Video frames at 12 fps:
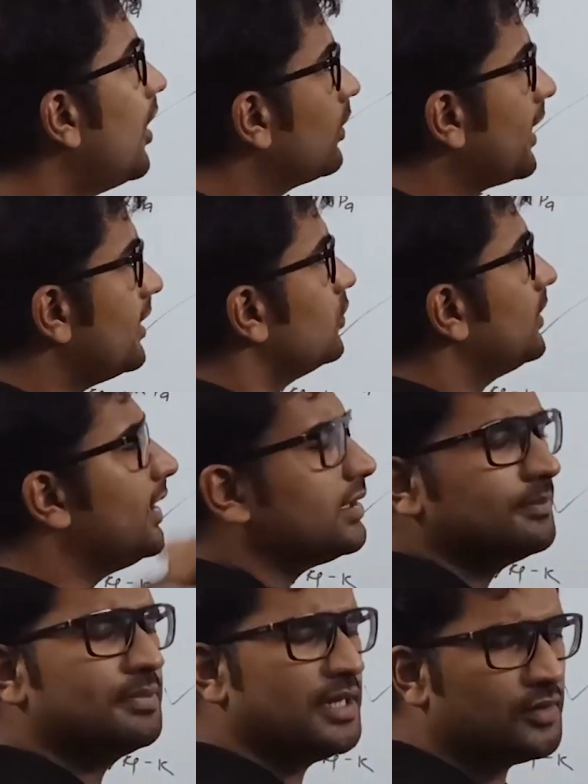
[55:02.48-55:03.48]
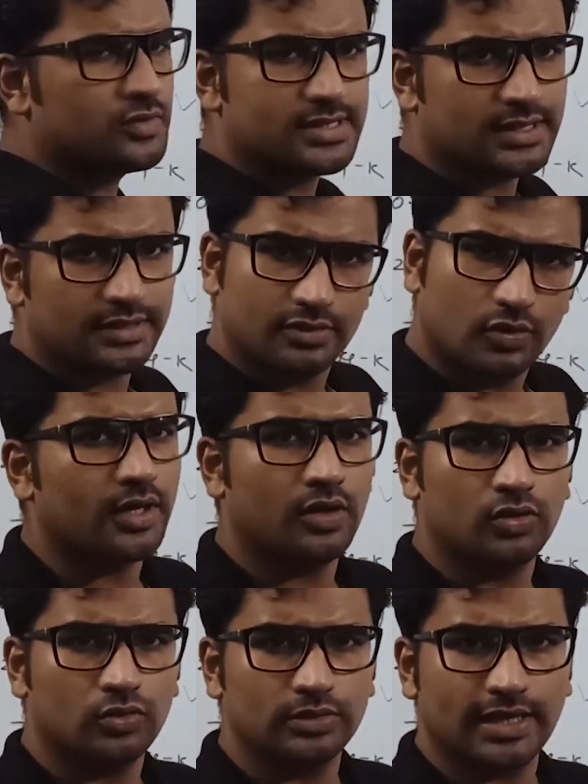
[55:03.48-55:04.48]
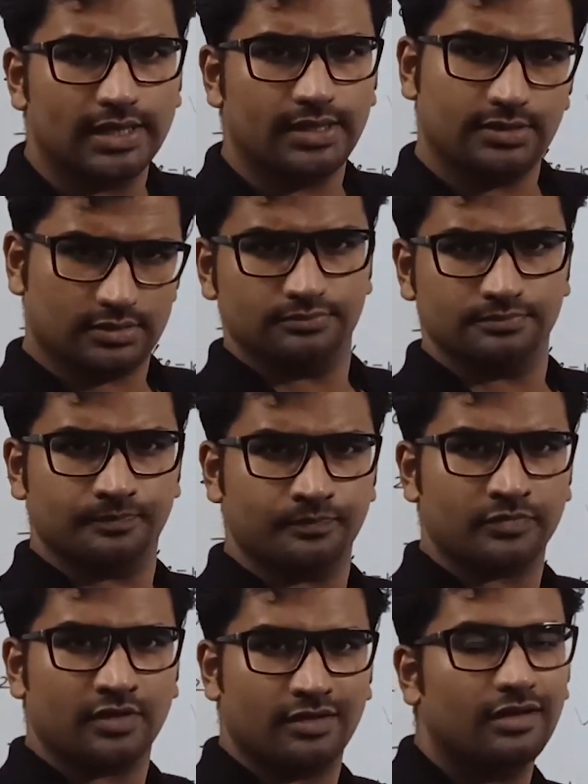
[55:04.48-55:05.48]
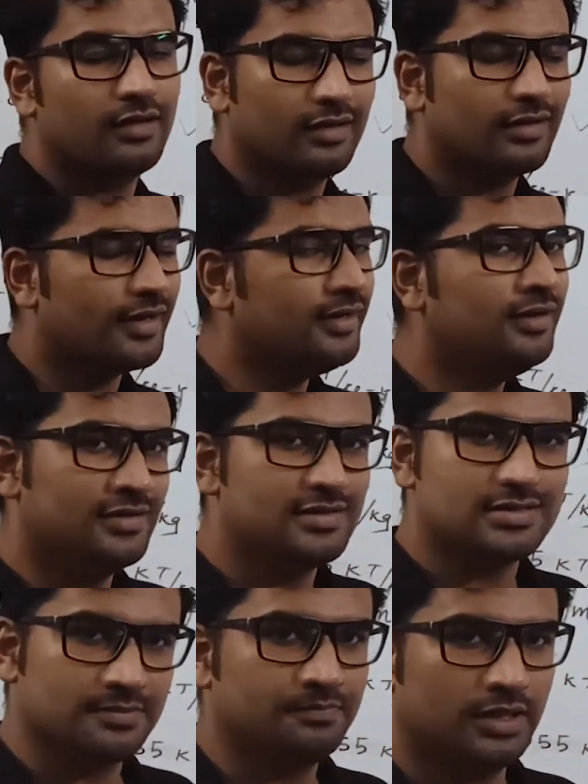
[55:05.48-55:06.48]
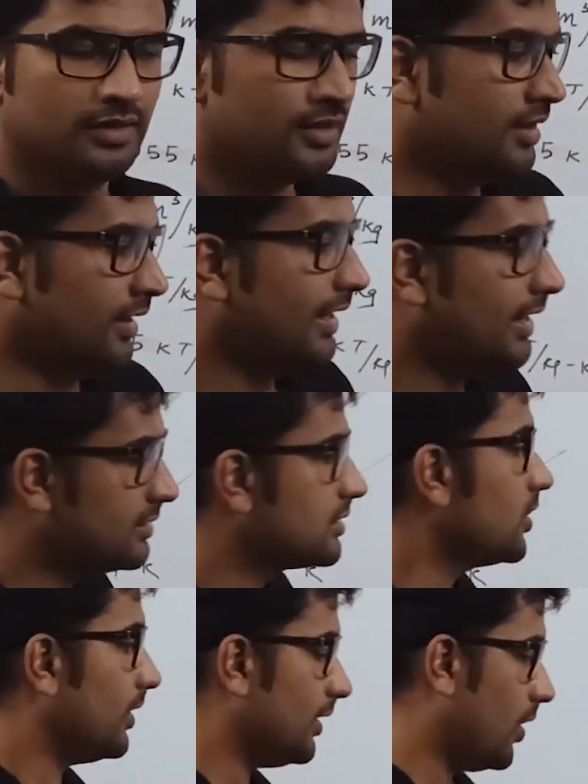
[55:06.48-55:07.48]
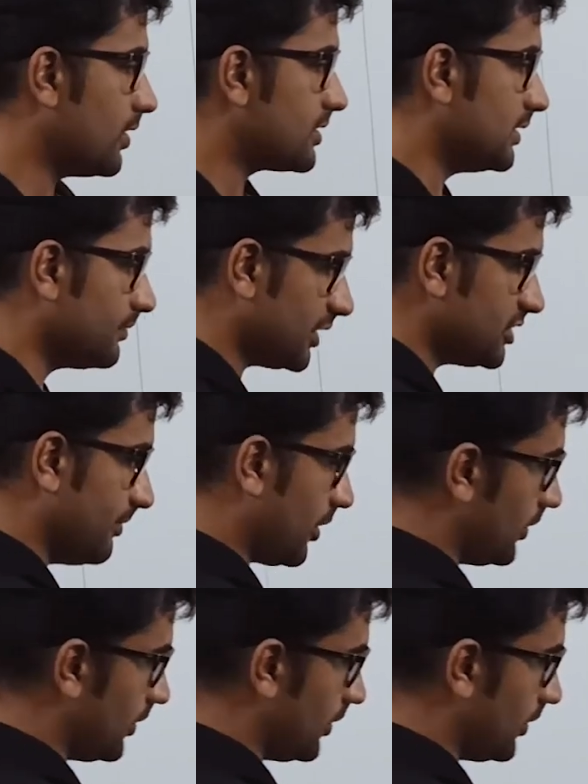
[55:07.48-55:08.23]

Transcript: how can you take the P outside? You cannot do that, right? Right? Simple, right? It's not a constant pressure